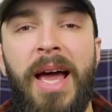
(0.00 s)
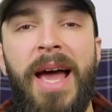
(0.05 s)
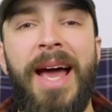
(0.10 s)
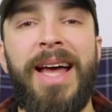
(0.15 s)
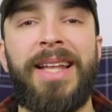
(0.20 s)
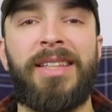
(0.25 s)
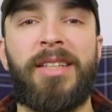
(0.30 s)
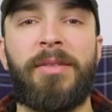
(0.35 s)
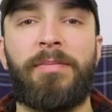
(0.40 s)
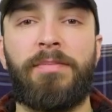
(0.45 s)

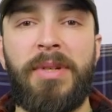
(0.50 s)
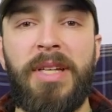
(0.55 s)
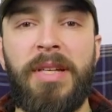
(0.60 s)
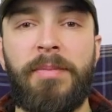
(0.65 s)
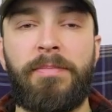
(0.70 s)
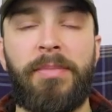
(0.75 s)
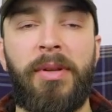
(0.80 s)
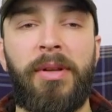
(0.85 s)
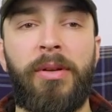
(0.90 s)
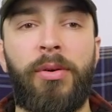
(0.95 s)
at the
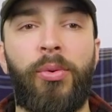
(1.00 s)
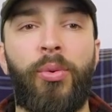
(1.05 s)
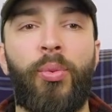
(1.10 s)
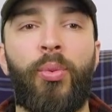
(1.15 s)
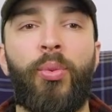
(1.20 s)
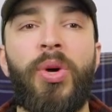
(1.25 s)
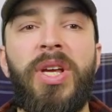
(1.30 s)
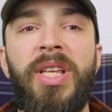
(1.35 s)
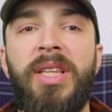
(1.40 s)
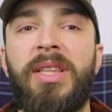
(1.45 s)
people
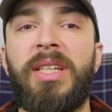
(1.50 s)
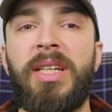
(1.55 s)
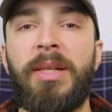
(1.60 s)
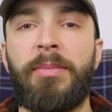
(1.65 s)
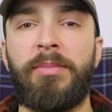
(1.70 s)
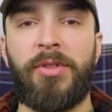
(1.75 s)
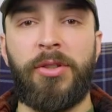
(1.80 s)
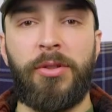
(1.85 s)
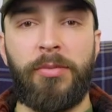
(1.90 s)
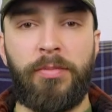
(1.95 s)
we
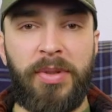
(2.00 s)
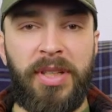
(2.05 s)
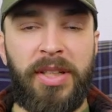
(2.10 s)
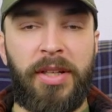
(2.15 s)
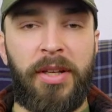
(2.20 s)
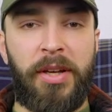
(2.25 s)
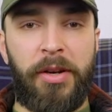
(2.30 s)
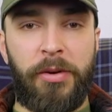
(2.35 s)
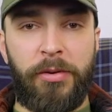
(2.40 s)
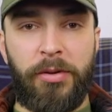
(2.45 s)
deem to be
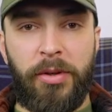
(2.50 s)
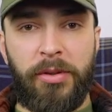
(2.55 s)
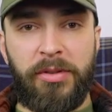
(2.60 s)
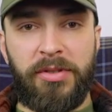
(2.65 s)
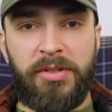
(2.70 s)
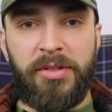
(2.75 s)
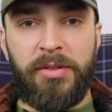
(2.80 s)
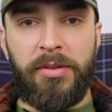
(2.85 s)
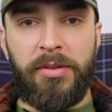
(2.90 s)
heroes,